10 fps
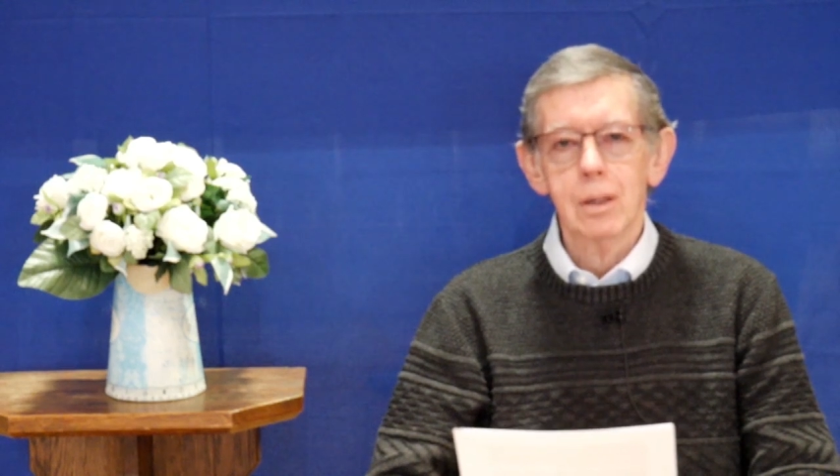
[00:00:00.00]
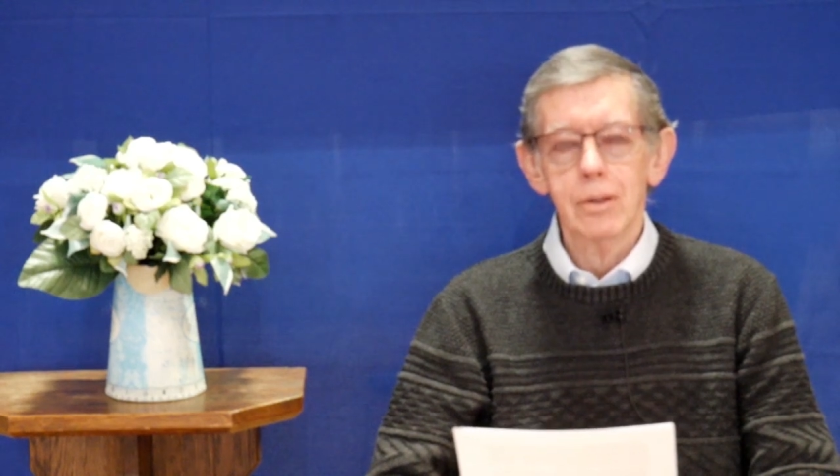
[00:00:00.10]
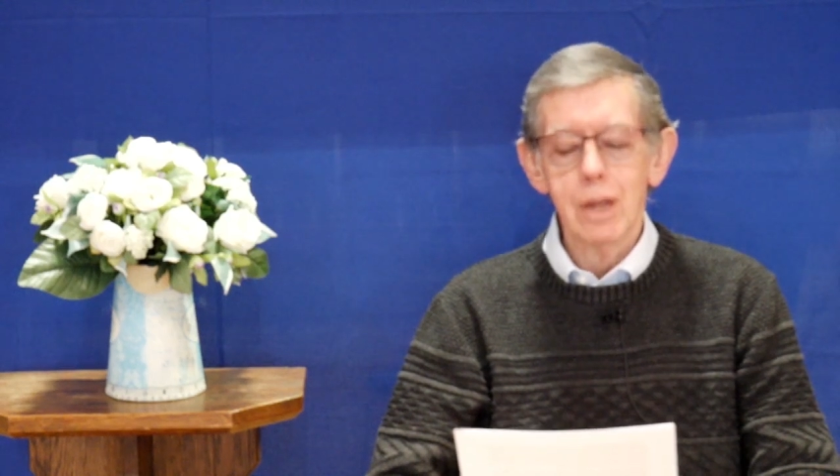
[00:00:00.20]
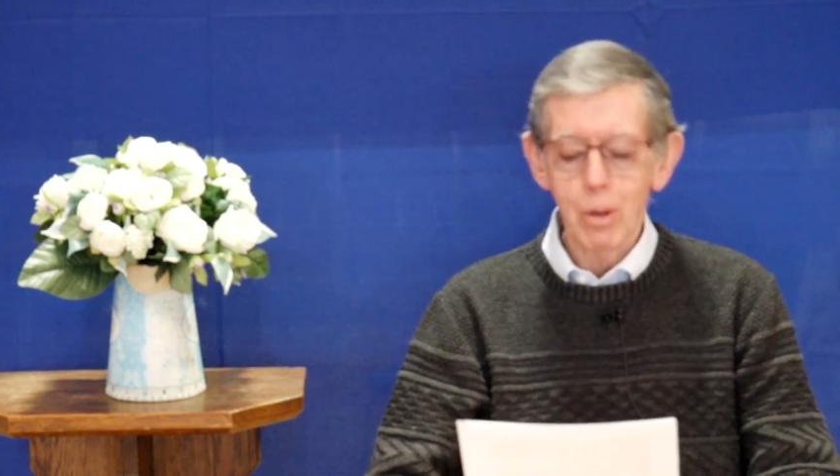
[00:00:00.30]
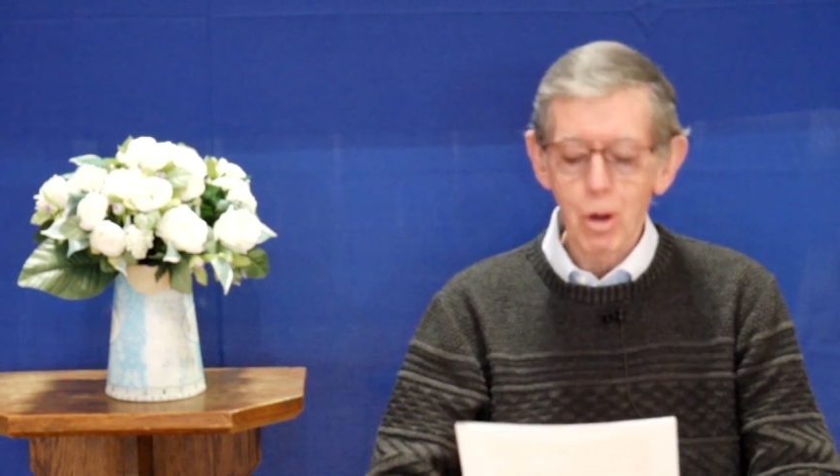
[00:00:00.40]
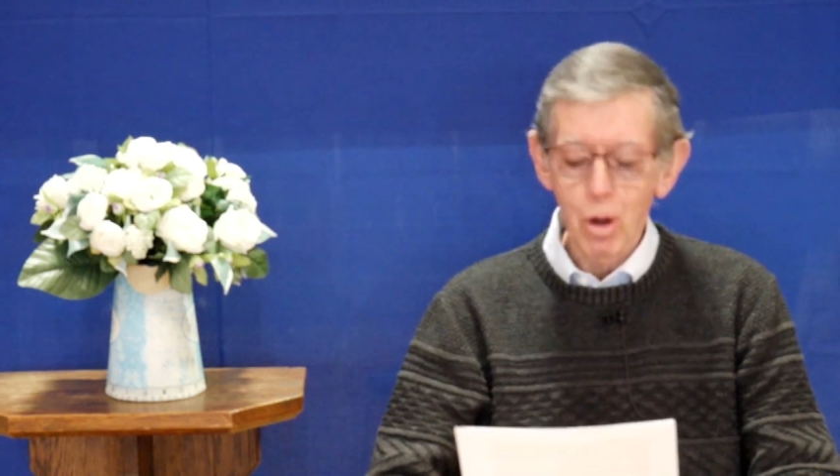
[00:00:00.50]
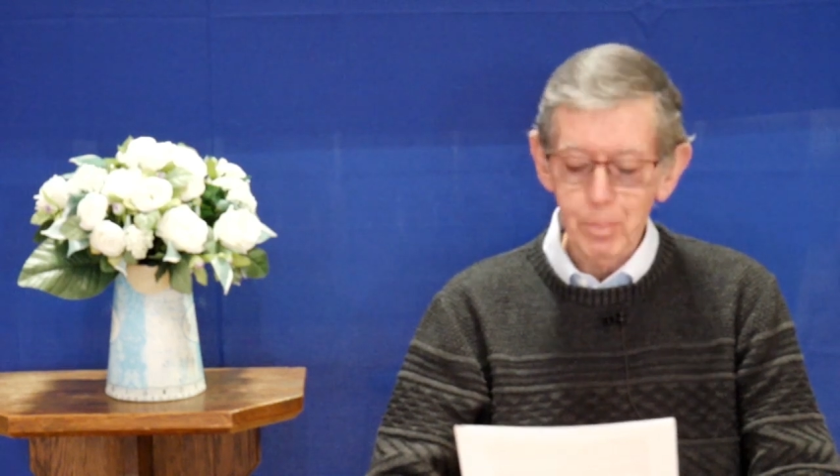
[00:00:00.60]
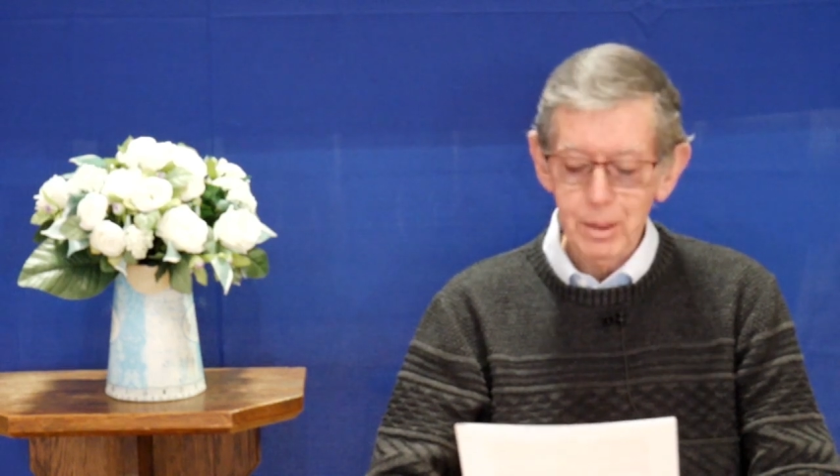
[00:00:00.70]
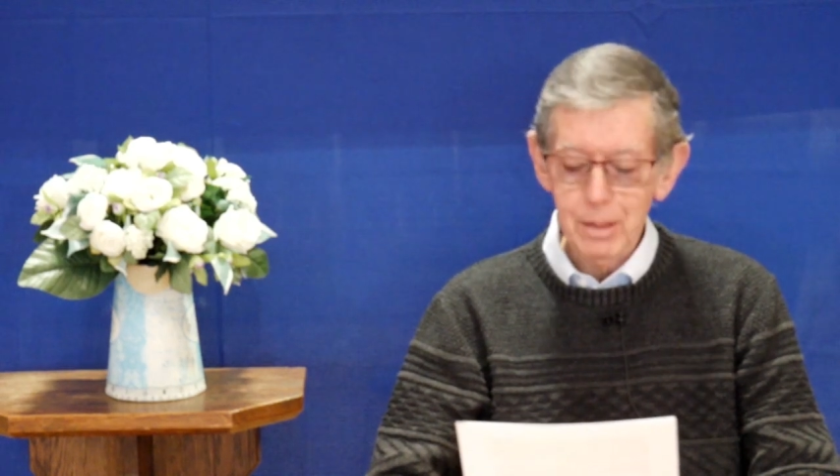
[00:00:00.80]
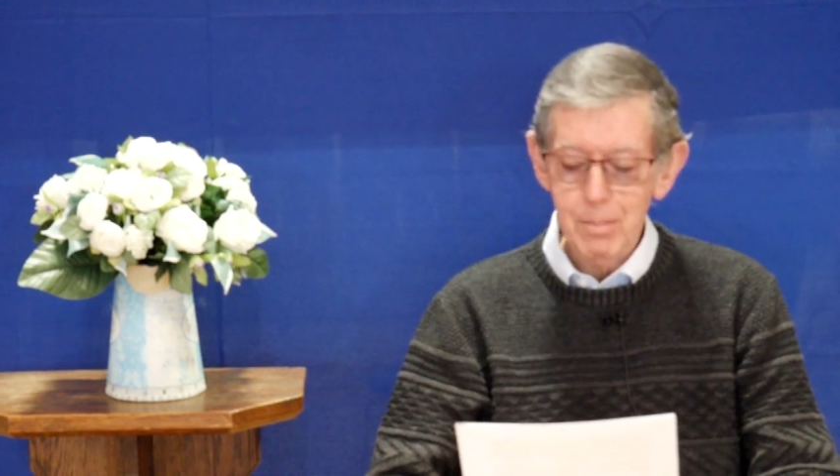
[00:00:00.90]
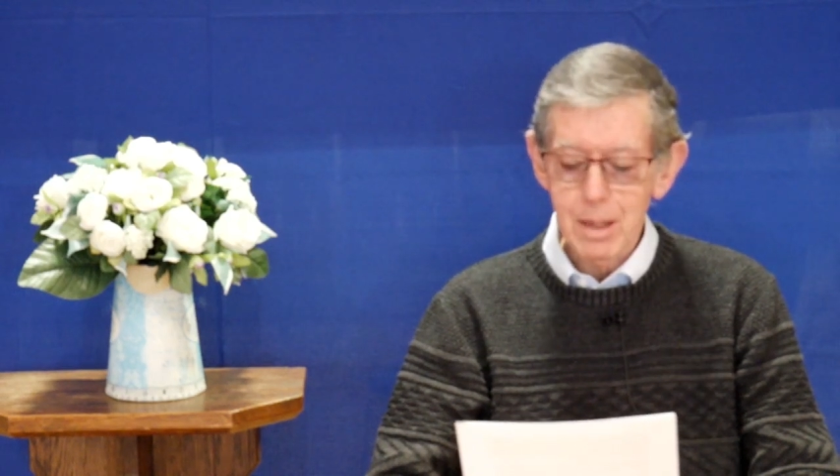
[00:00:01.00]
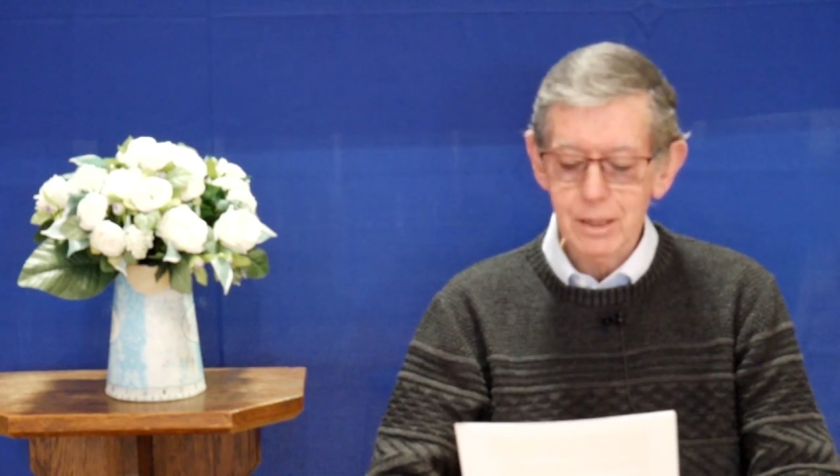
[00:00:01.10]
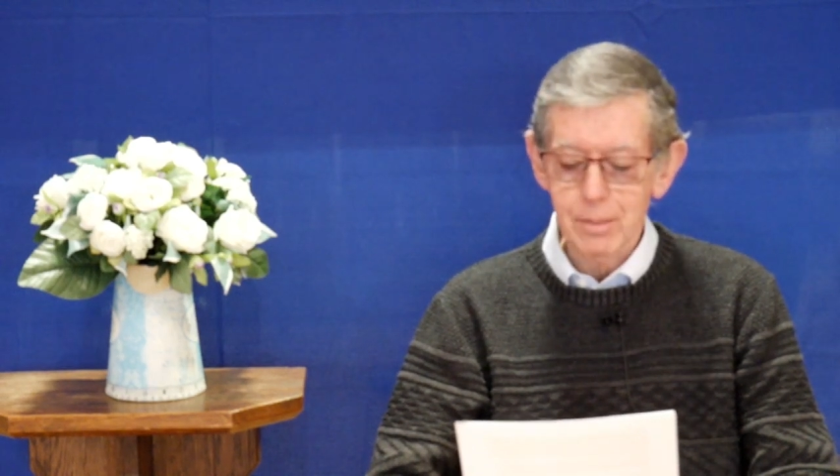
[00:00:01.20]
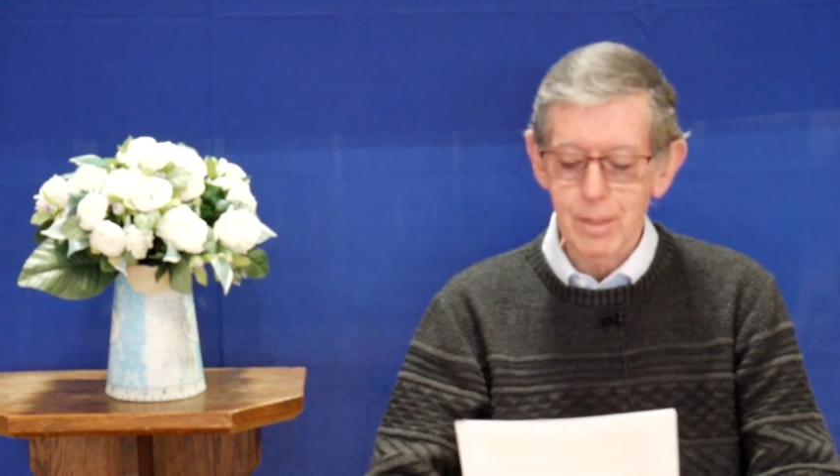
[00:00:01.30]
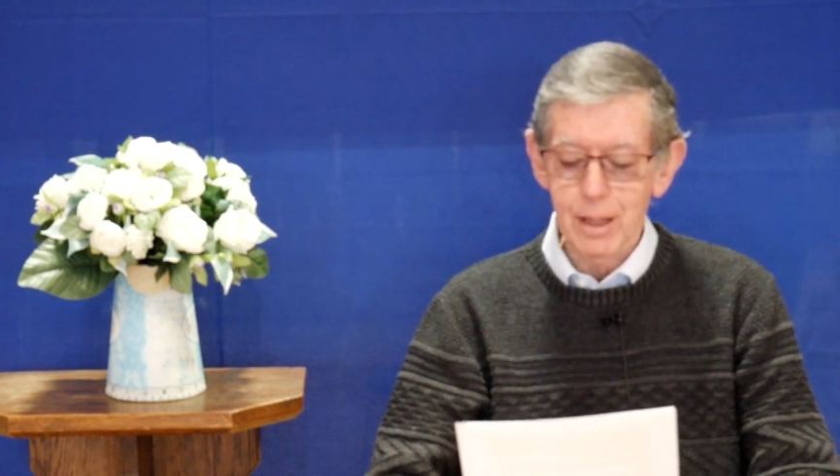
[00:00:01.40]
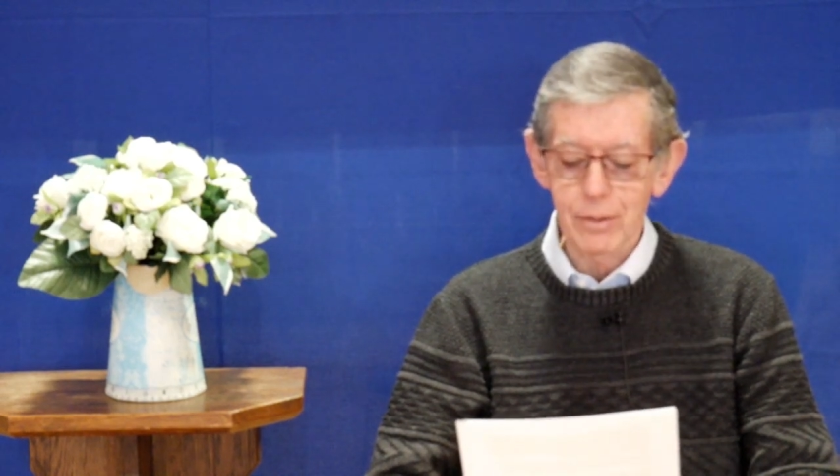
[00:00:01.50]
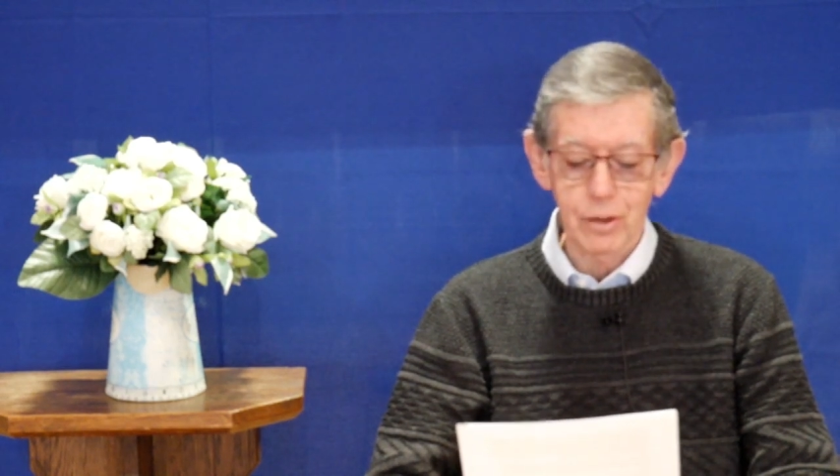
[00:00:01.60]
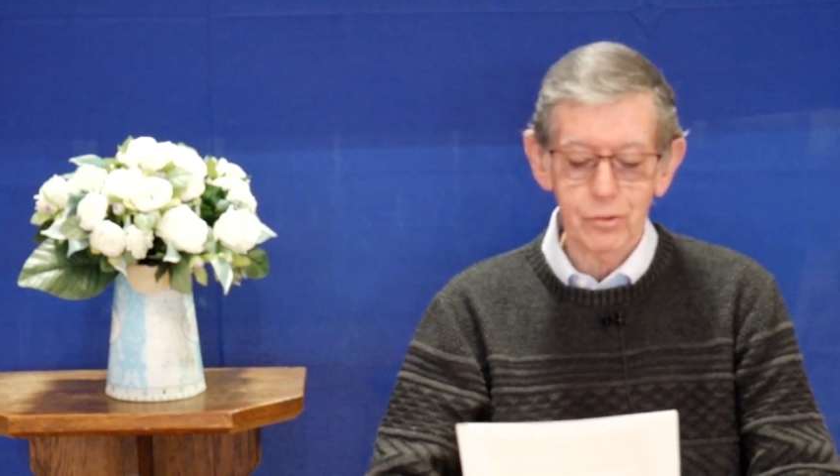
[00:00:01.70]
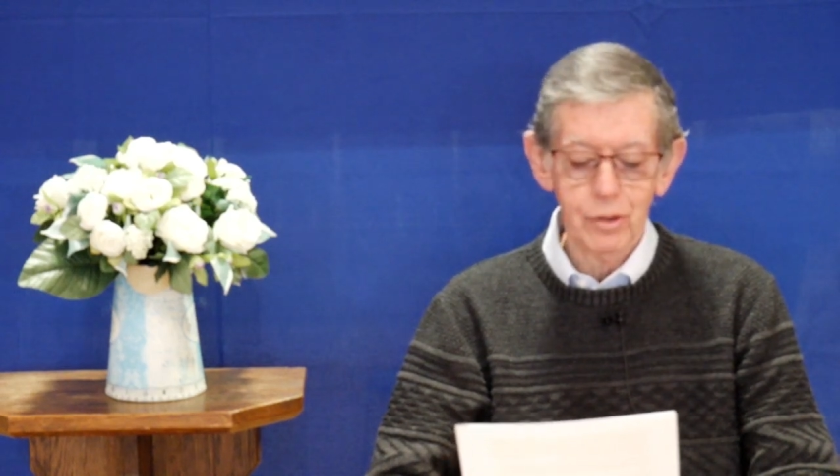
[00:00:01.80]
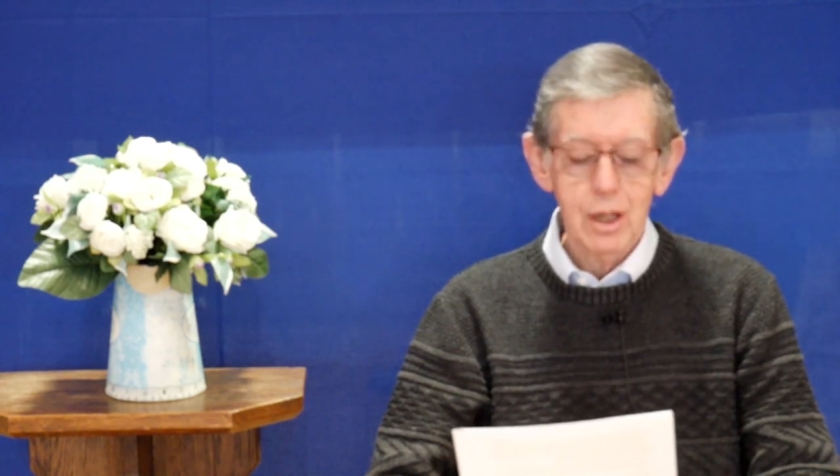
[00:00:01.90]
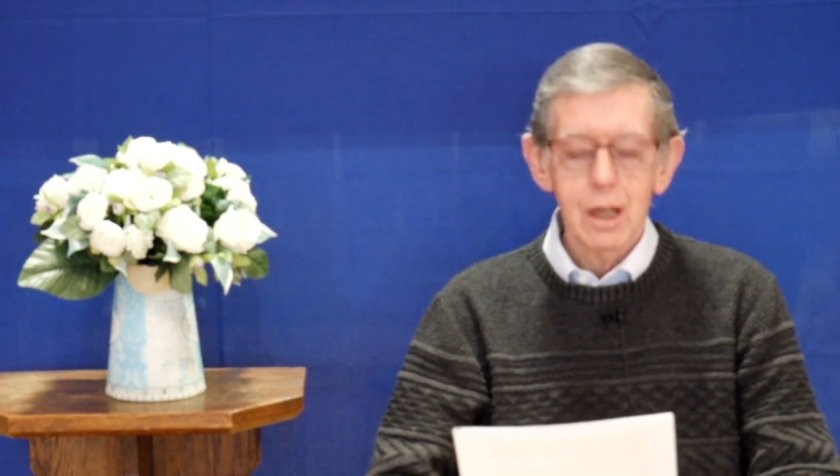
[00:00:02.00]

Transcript: They were hopping mad about this